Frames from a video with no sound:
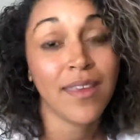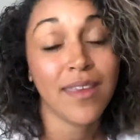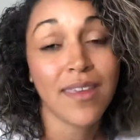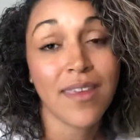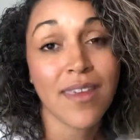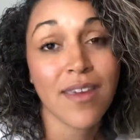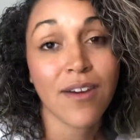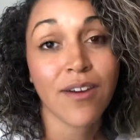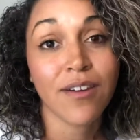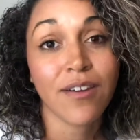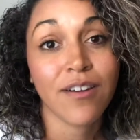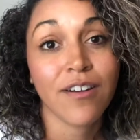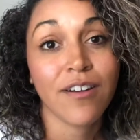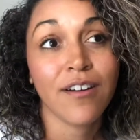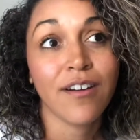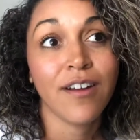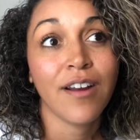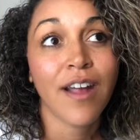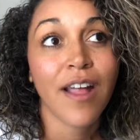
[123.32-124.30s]
hear
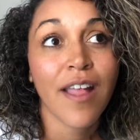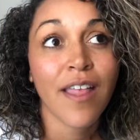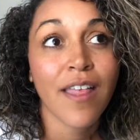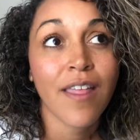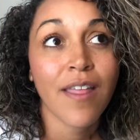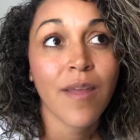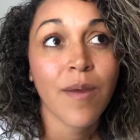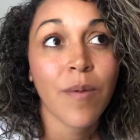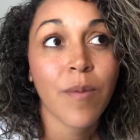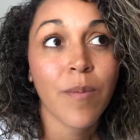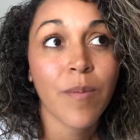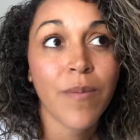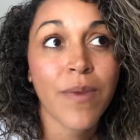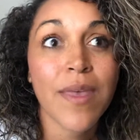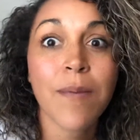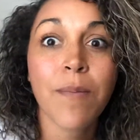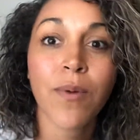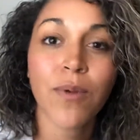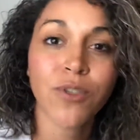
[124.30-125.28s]

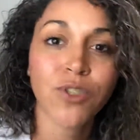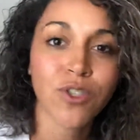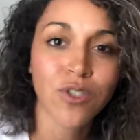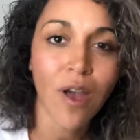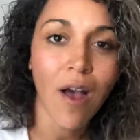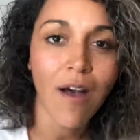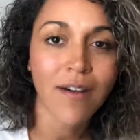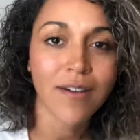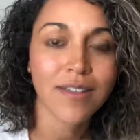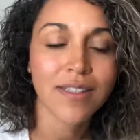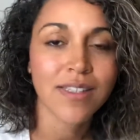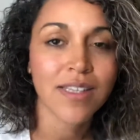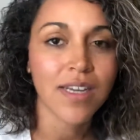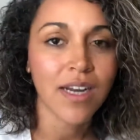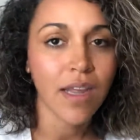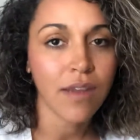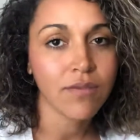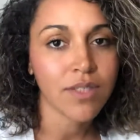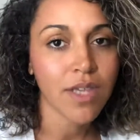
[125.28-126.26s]
people shocked that
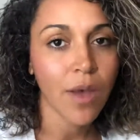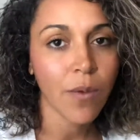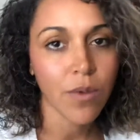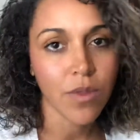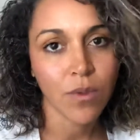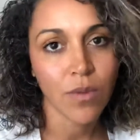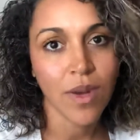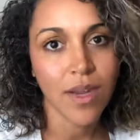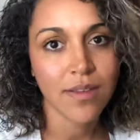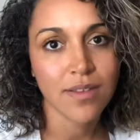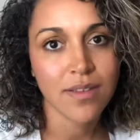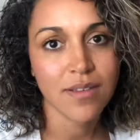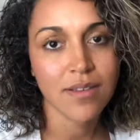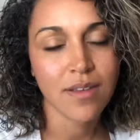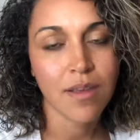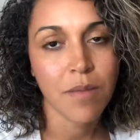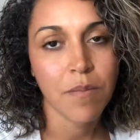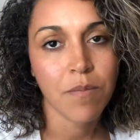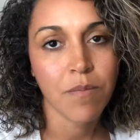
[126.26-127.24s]
I've dealt with
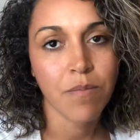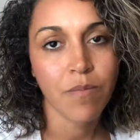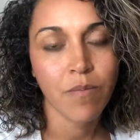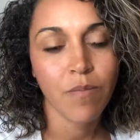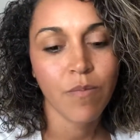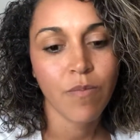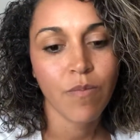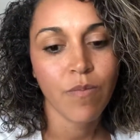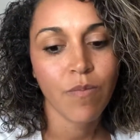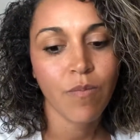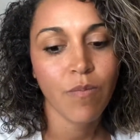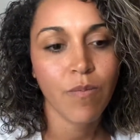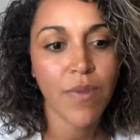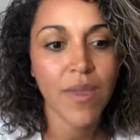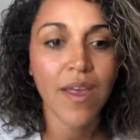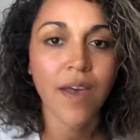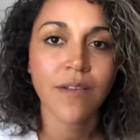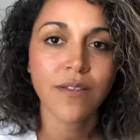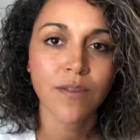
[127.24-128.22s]
racism
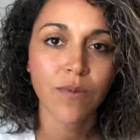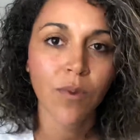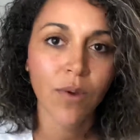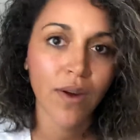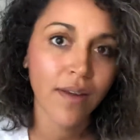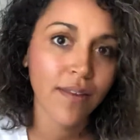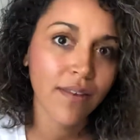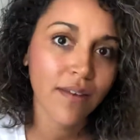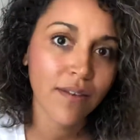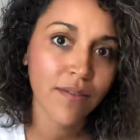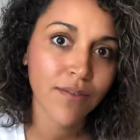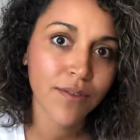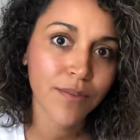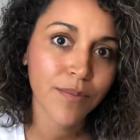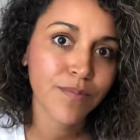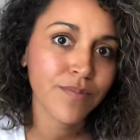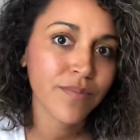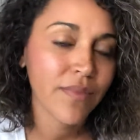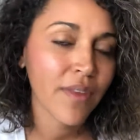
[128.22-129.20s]
because of where I live.
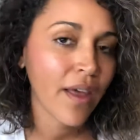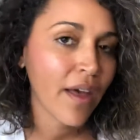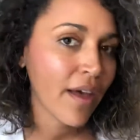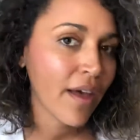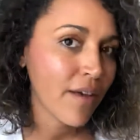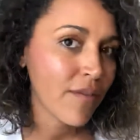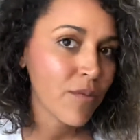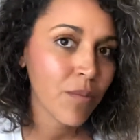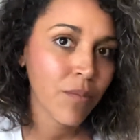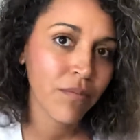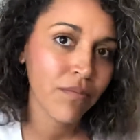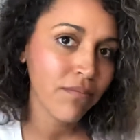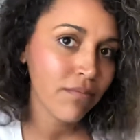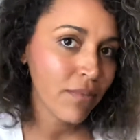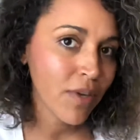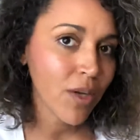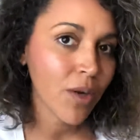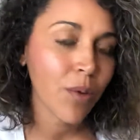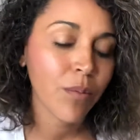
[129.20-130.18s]
I've,
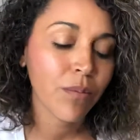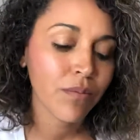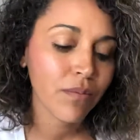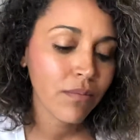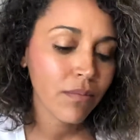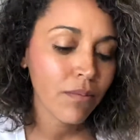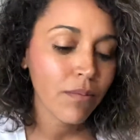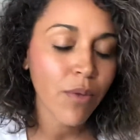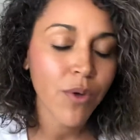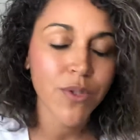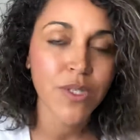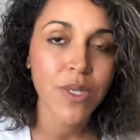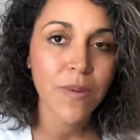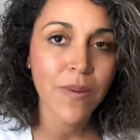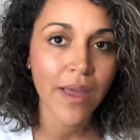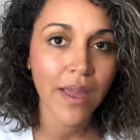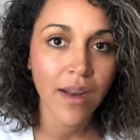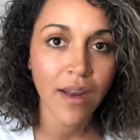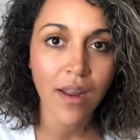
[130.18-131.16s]
mostly
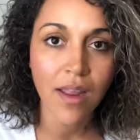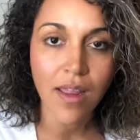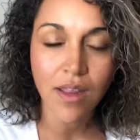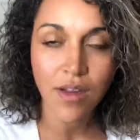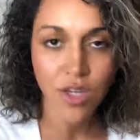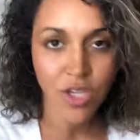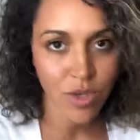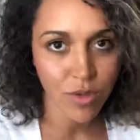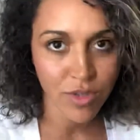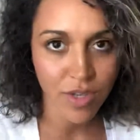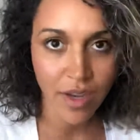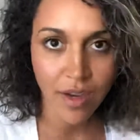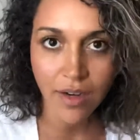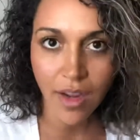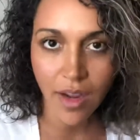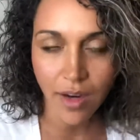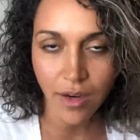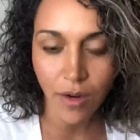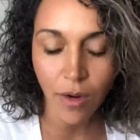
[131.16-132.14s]
been in Utah and
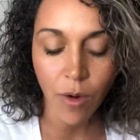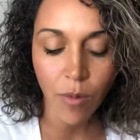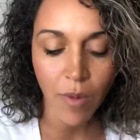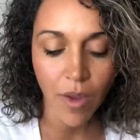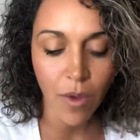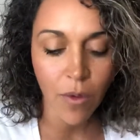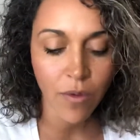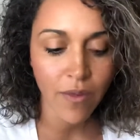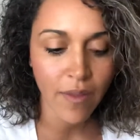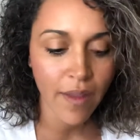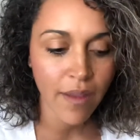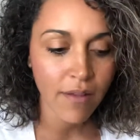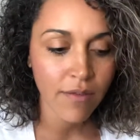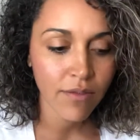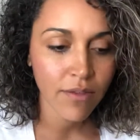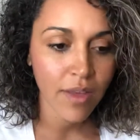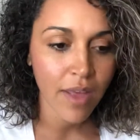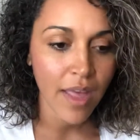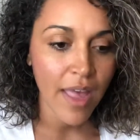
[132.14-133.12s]
Idaho my whole life.
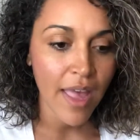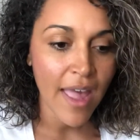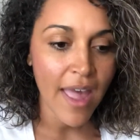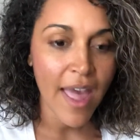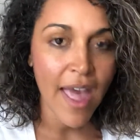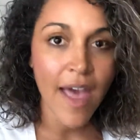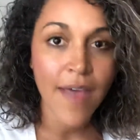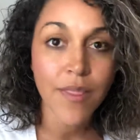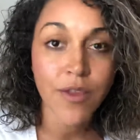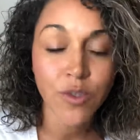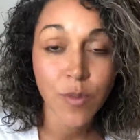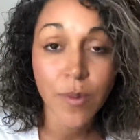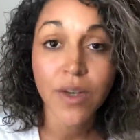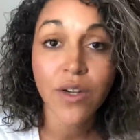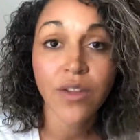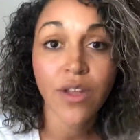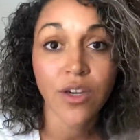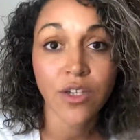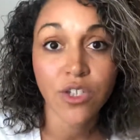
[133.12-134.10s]
And there's been a
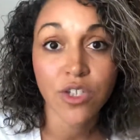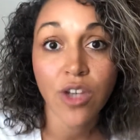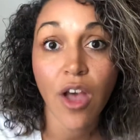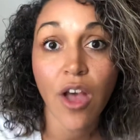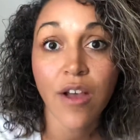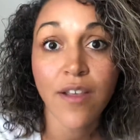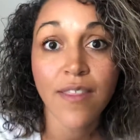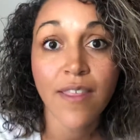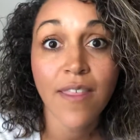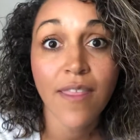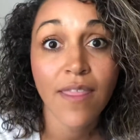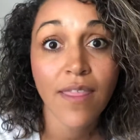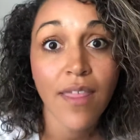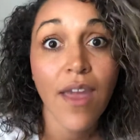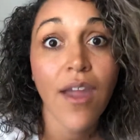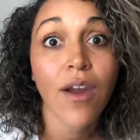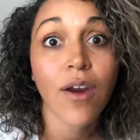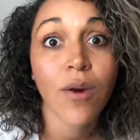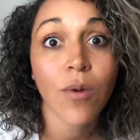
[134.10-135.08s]
lot of shock that
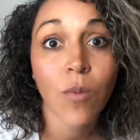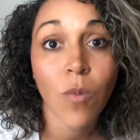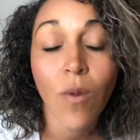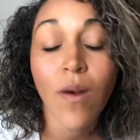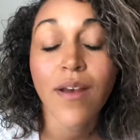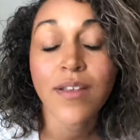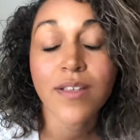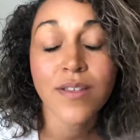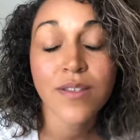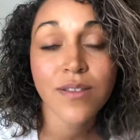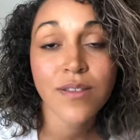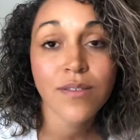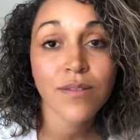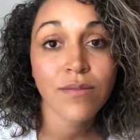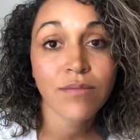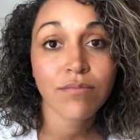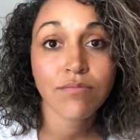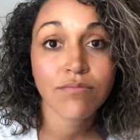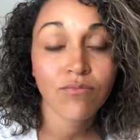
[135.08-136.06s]
there was
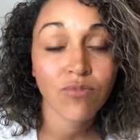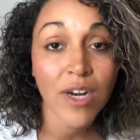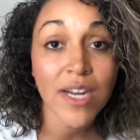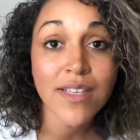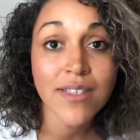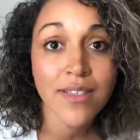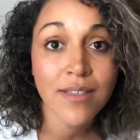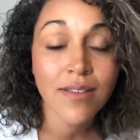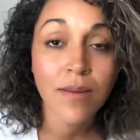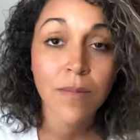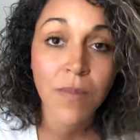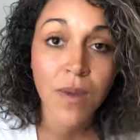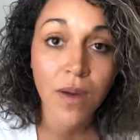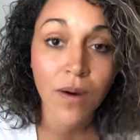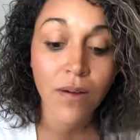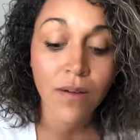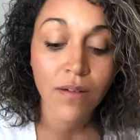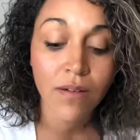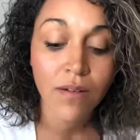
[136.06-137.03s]
racism here.